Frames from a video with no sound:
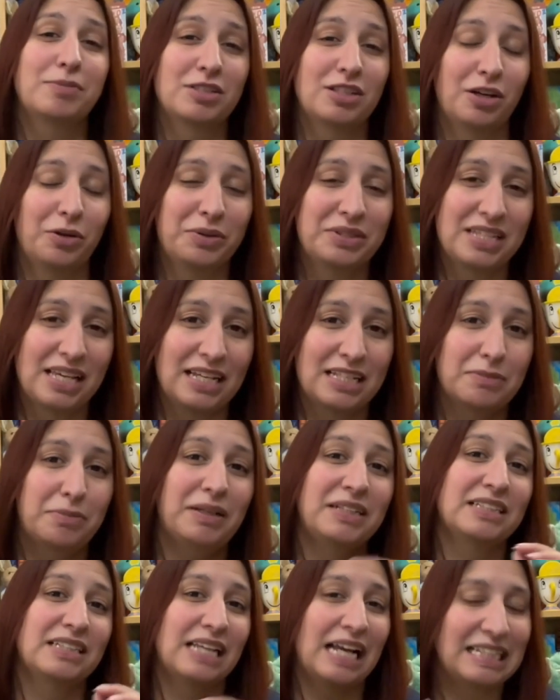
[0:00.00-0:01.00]
so it takes
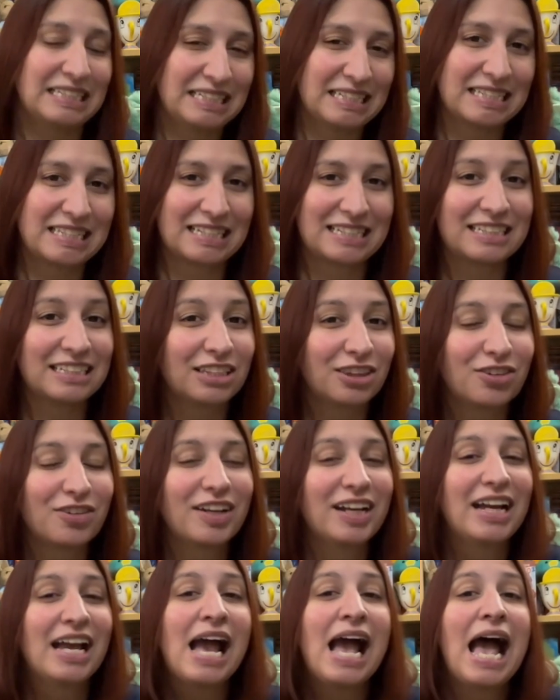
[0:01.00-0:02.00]
place in
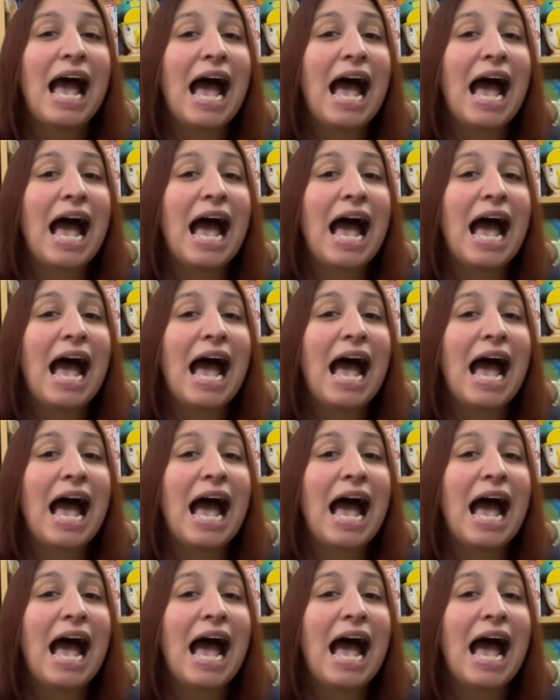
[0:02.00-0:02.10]
1963,